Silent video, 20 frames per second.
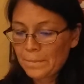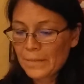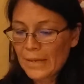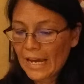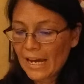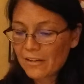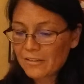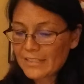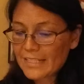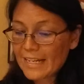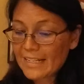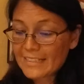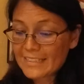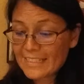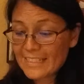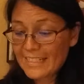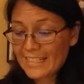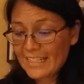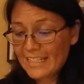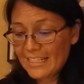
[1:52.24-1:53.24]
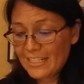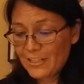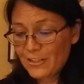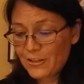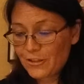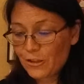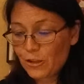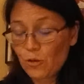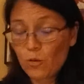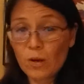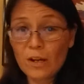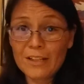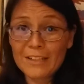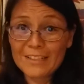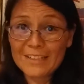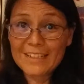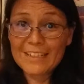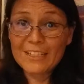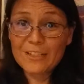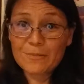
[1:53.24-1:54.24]
how texting can hinder
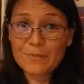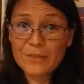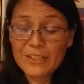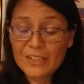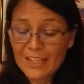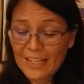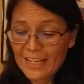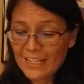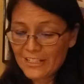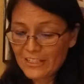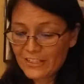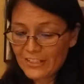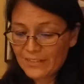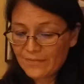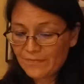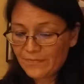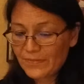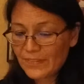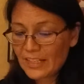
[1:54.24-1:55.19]
quality communication,